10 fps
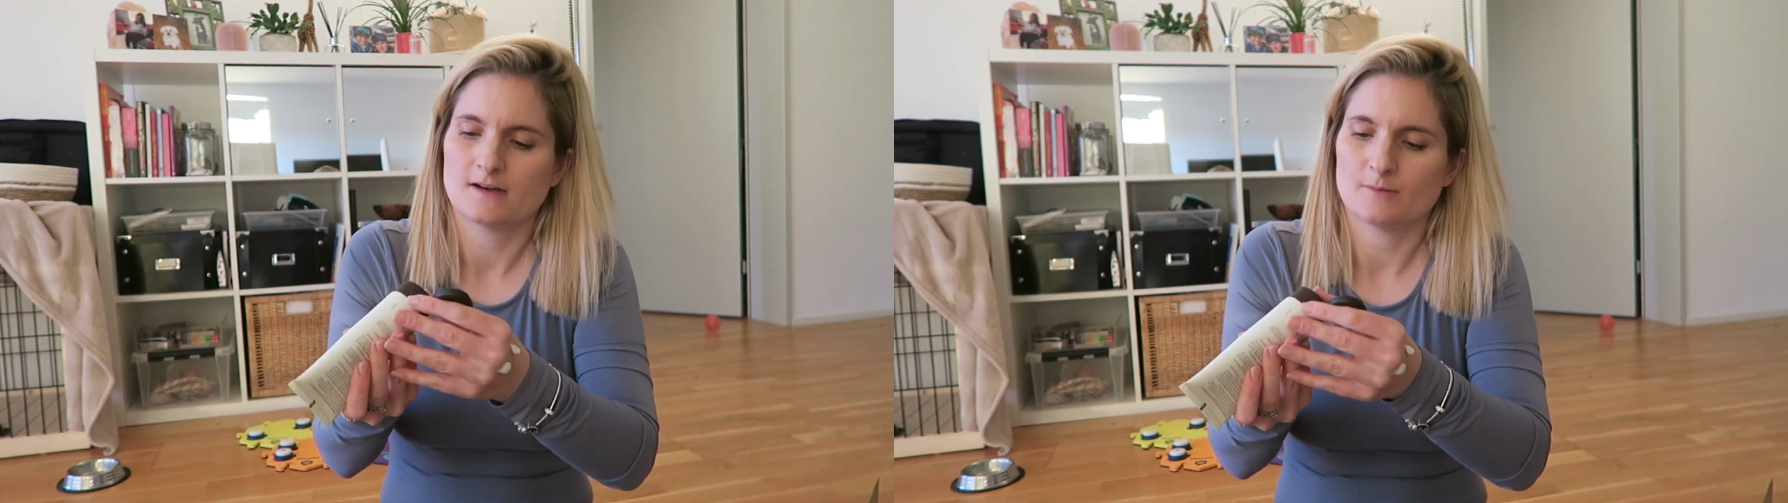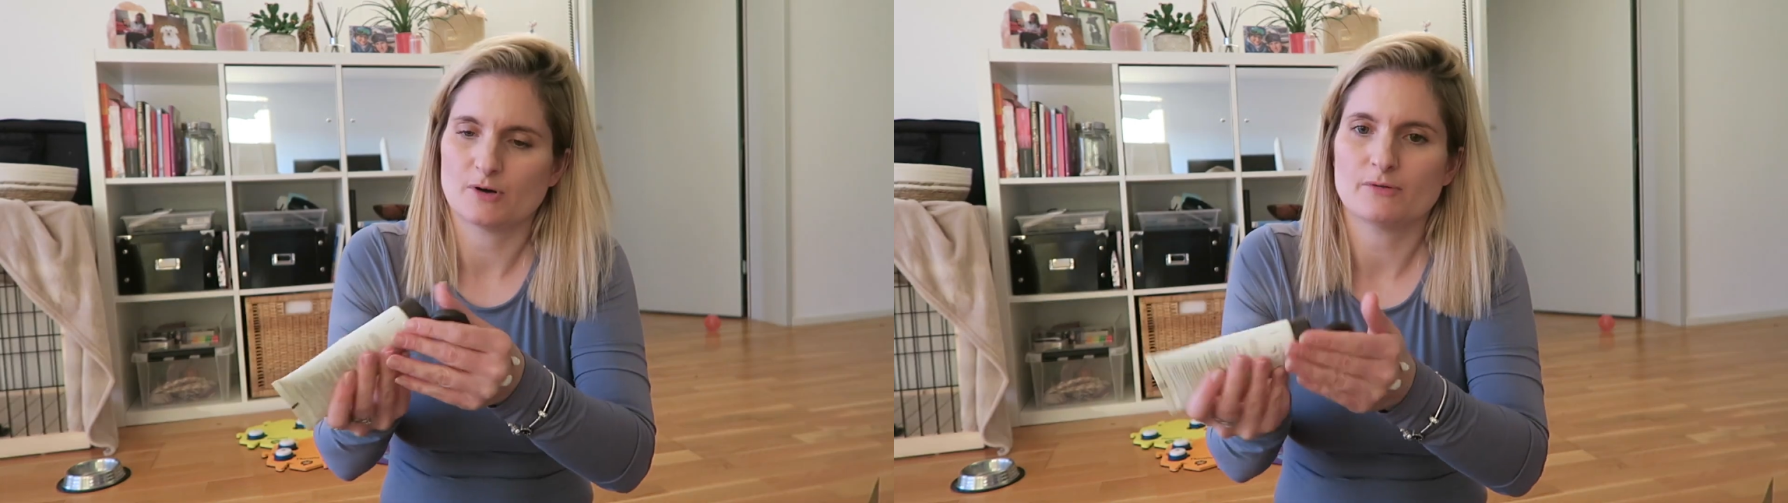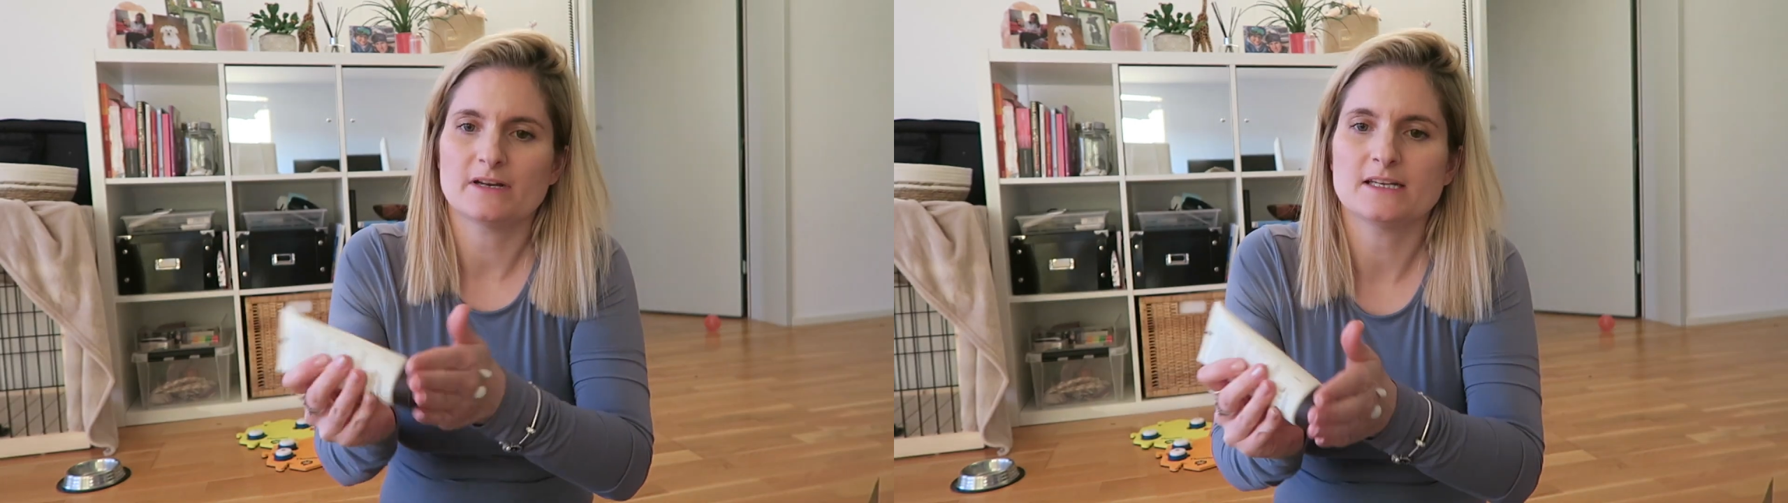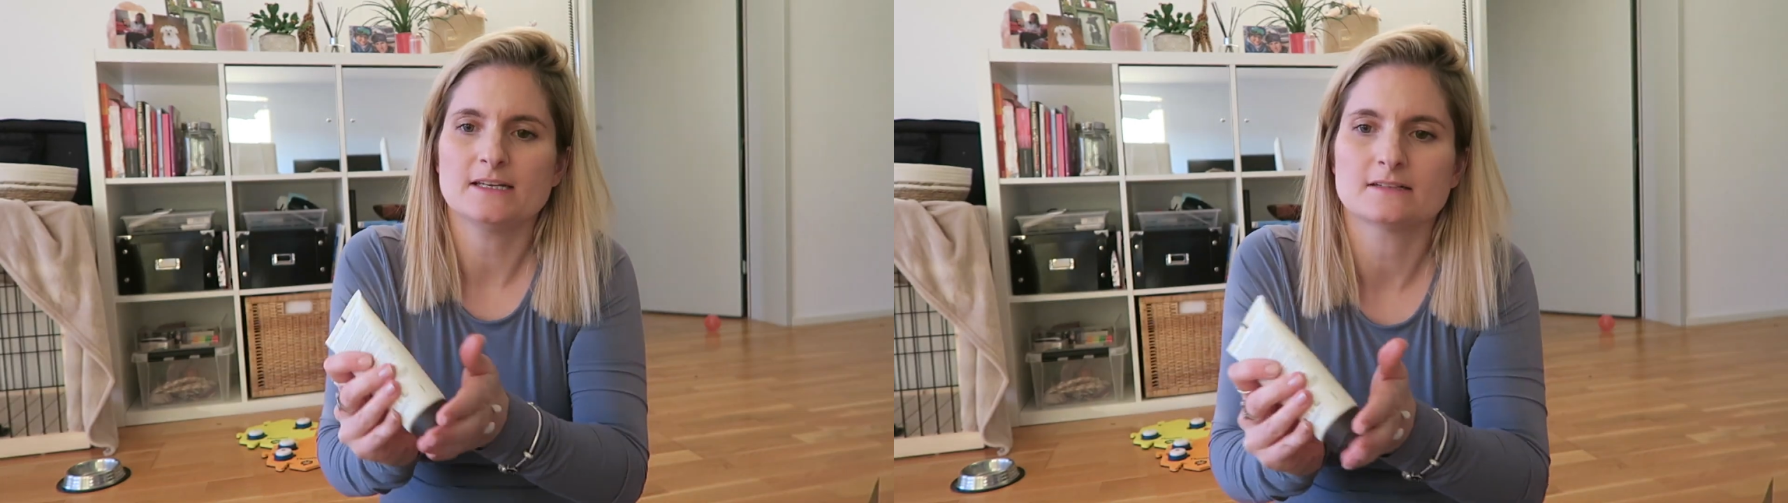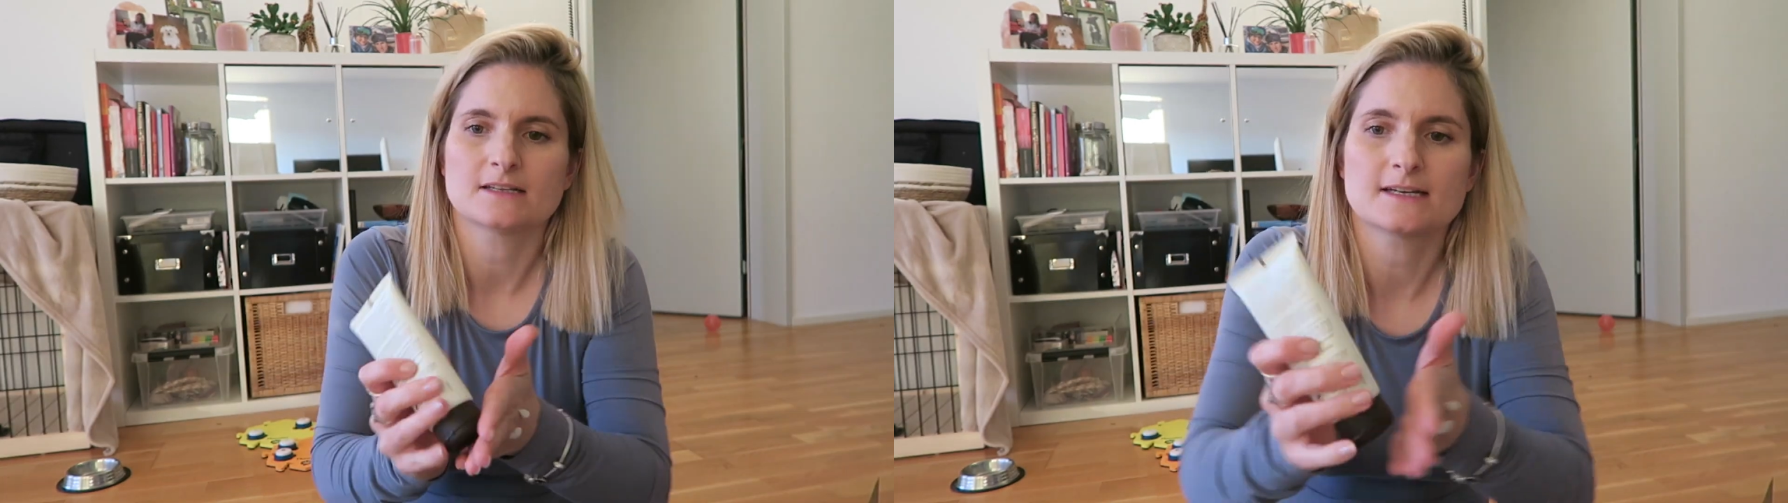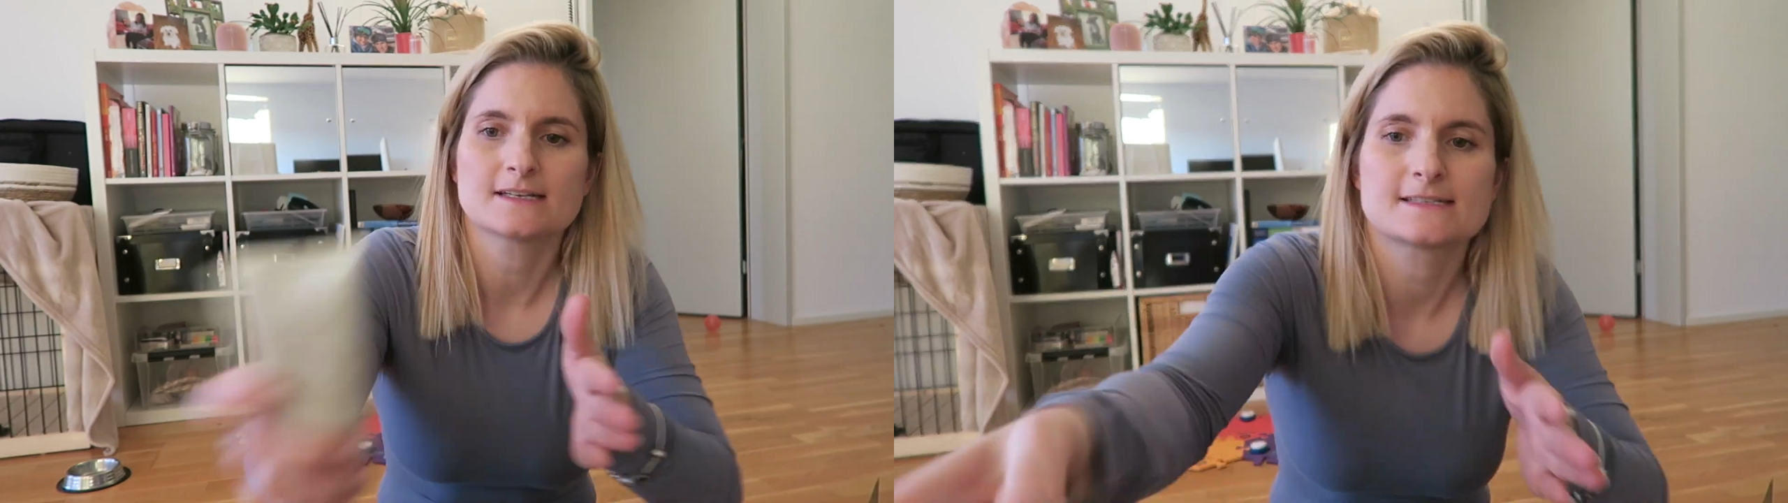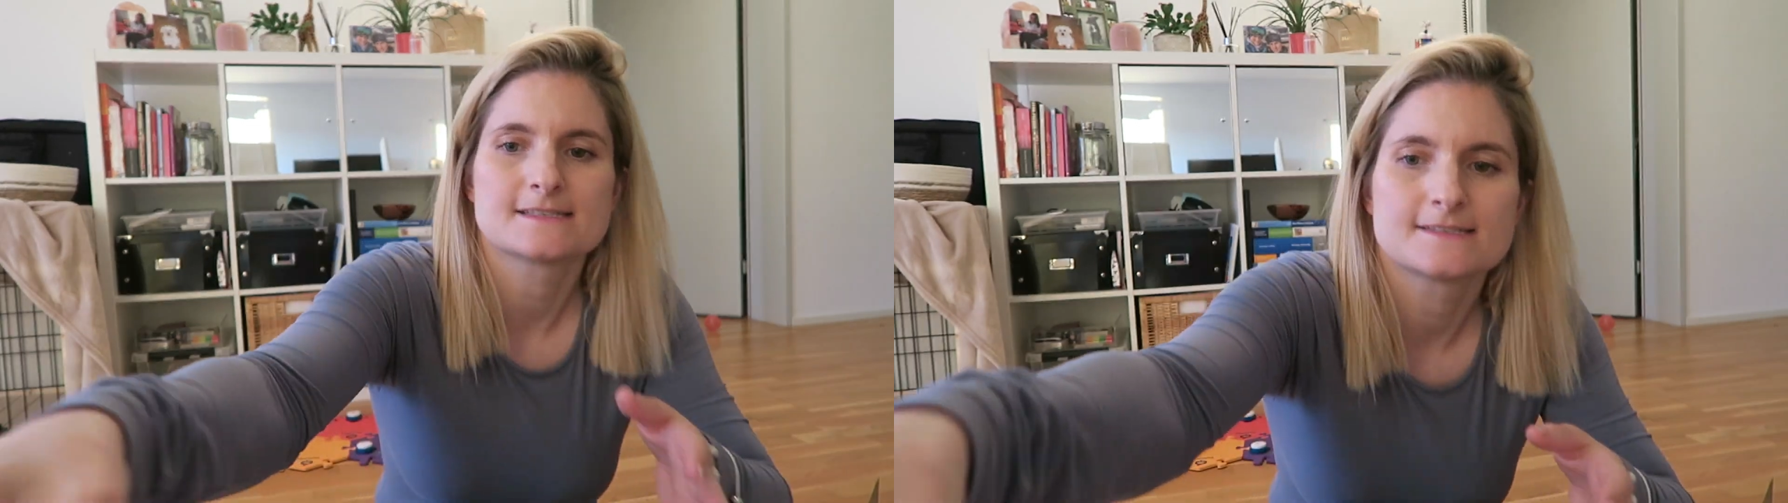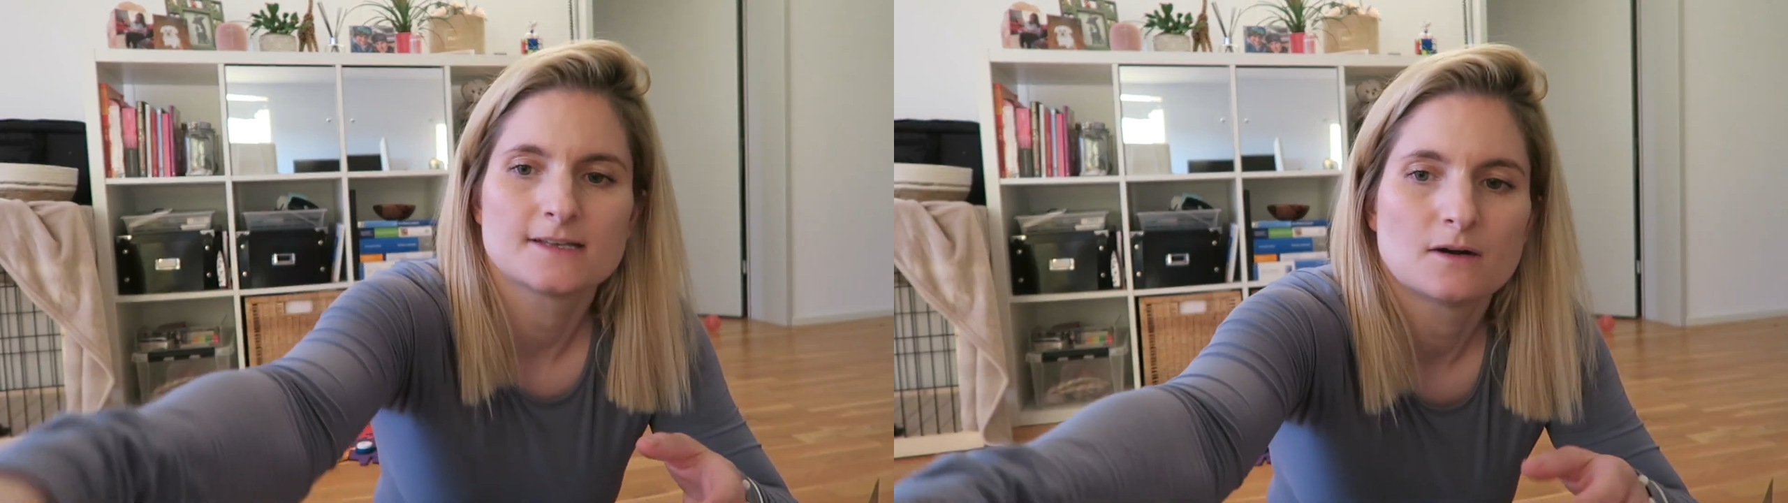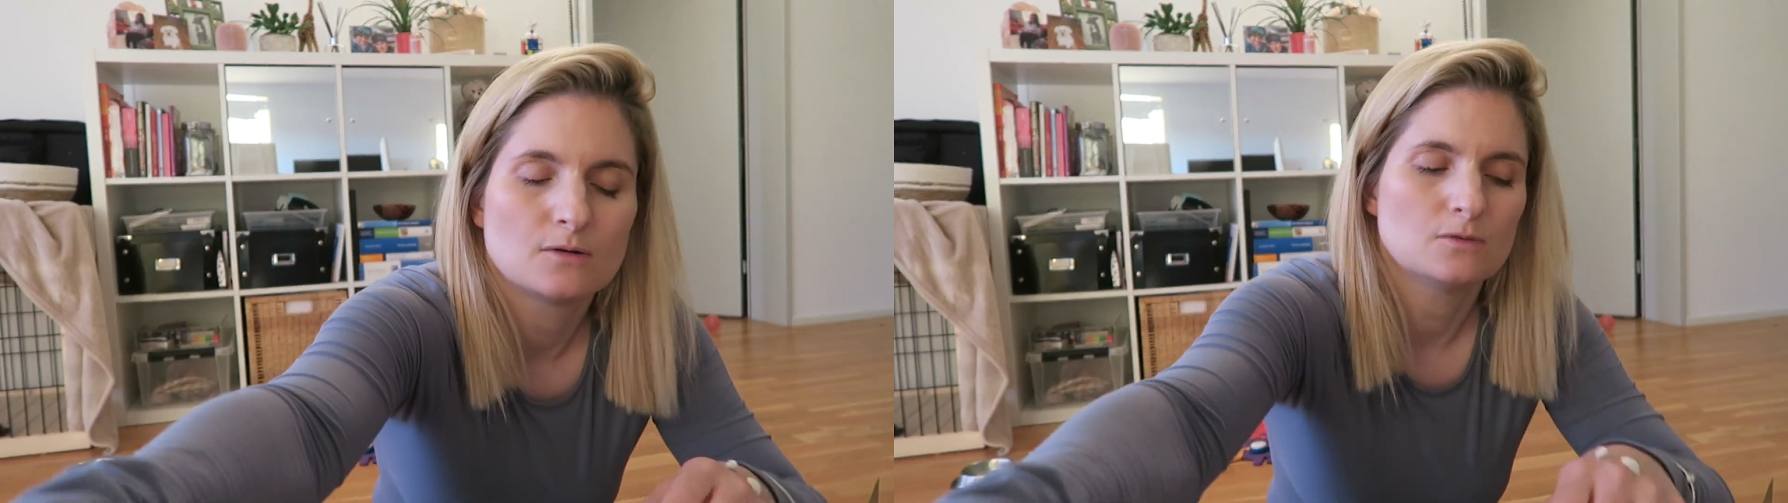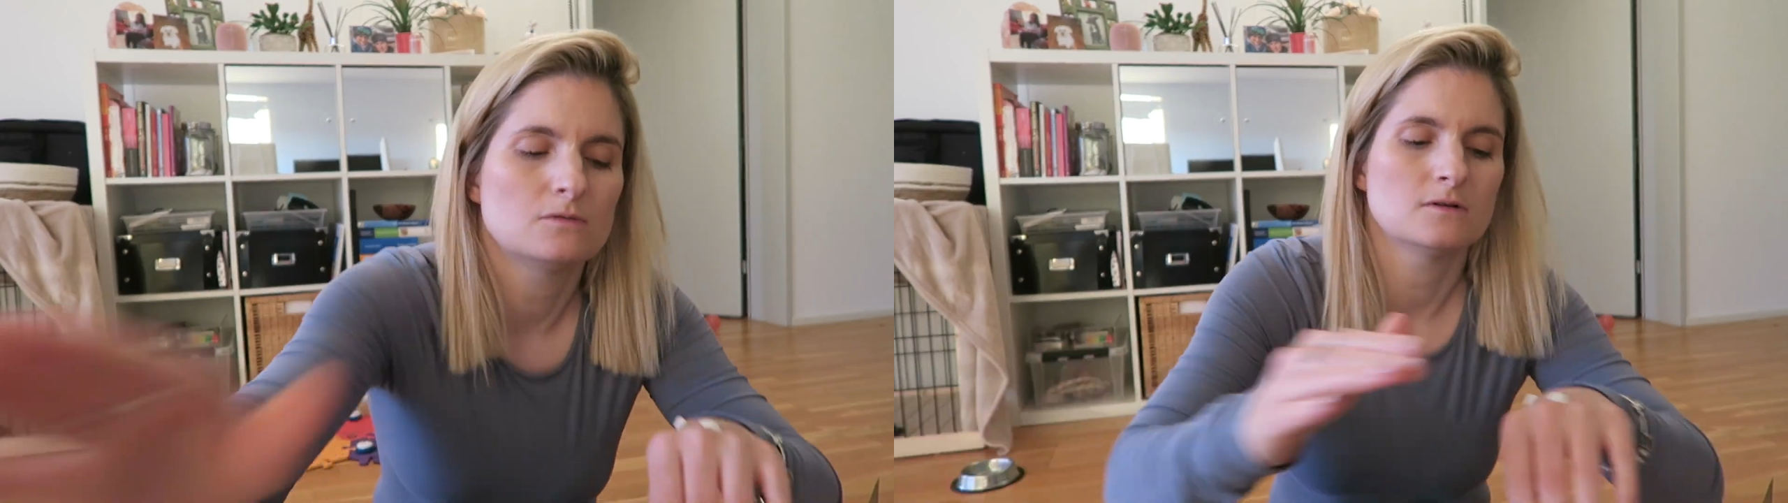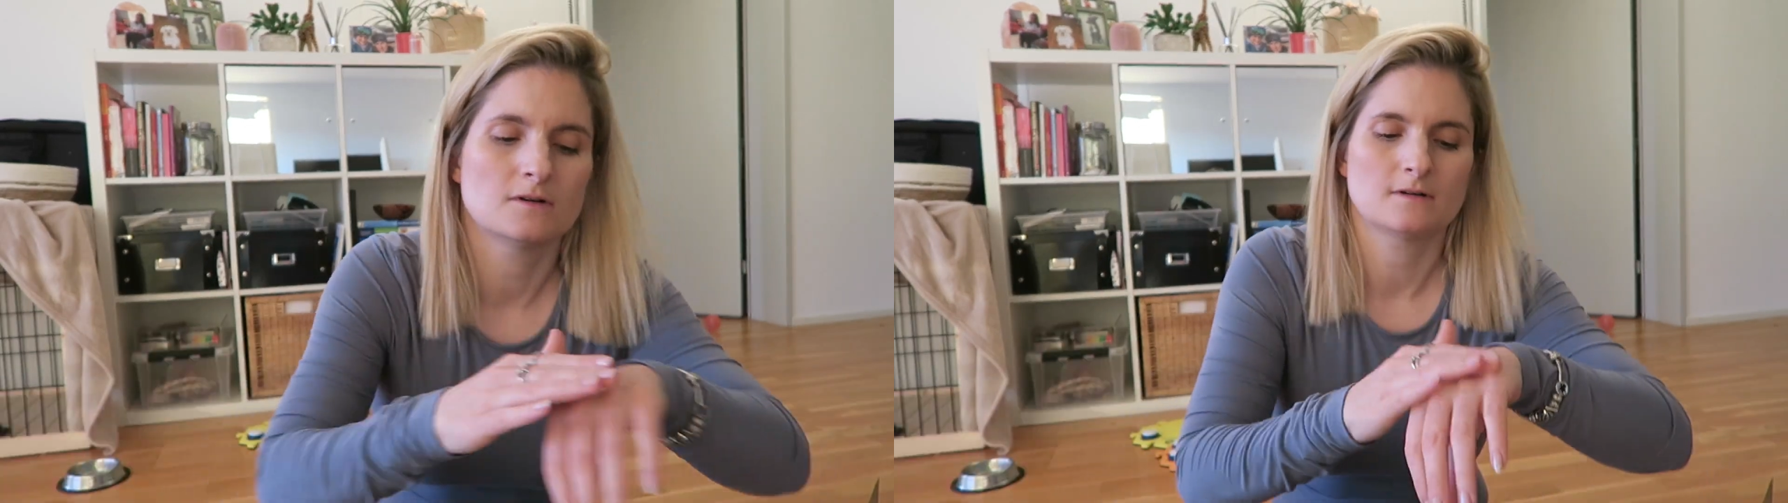I'm already like so